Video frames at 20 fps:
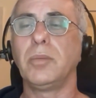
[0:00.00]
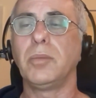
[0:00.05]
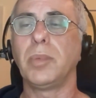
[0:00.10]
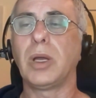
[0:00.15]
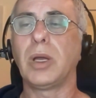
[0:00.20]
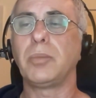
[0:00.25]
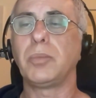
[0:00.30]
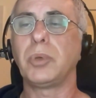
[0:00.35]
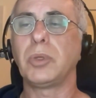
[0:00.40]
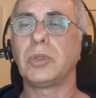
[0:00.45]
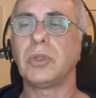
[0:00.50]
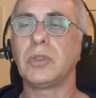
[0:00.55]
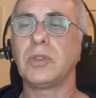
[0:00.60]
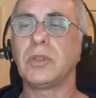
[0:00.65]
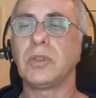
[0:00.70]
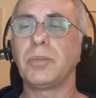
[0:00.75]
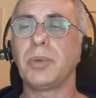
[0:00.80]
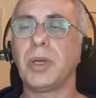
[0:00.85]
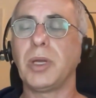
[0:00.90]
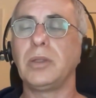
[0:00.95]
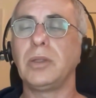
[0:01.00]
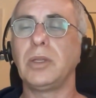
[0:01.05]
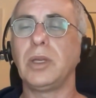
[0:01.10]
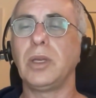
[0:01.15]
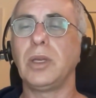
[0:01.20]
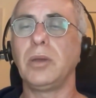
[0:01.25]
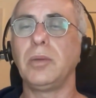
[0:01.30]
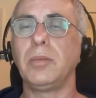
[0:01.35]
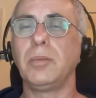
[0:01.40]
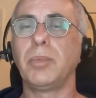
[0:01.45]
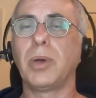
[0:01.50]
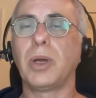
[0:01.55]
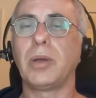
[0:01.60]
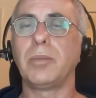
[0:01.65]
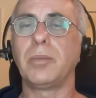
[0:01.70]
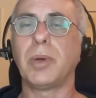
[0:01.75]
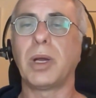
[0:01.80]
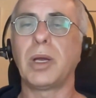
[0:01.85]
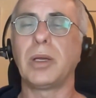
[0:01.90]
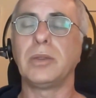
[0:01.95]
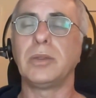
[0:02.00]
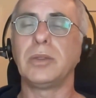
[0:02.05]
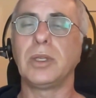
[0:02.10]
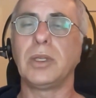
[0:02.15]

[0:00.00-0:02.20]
by participating, by buying